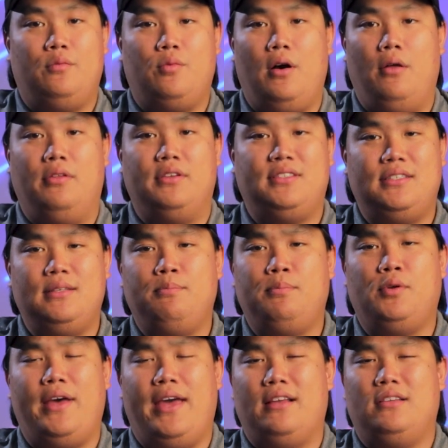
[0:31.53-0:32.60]
Well, the
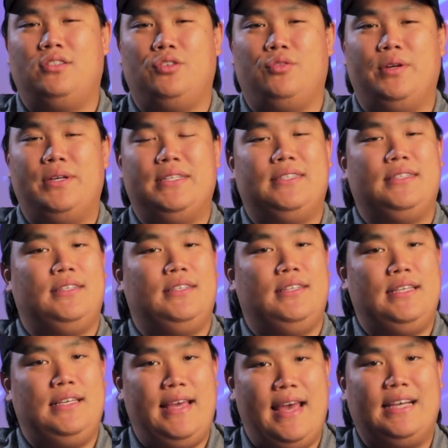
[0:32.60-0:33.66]
simple answer is
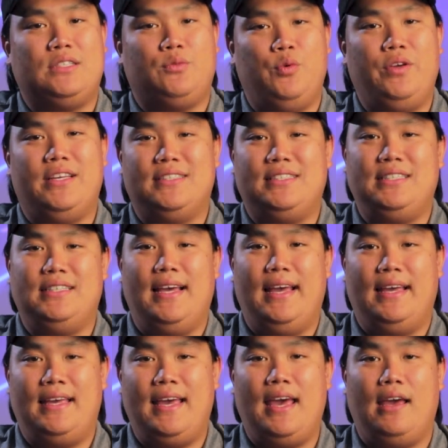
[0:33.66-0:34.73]
yes, we can see
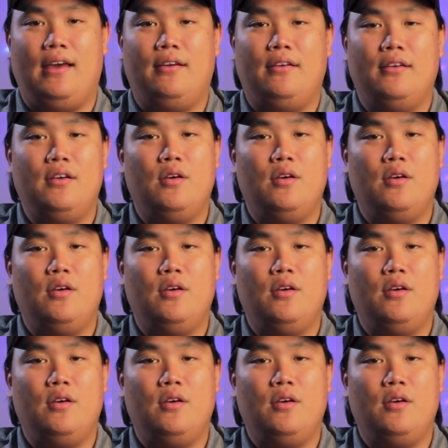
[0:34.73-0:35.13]
eight K.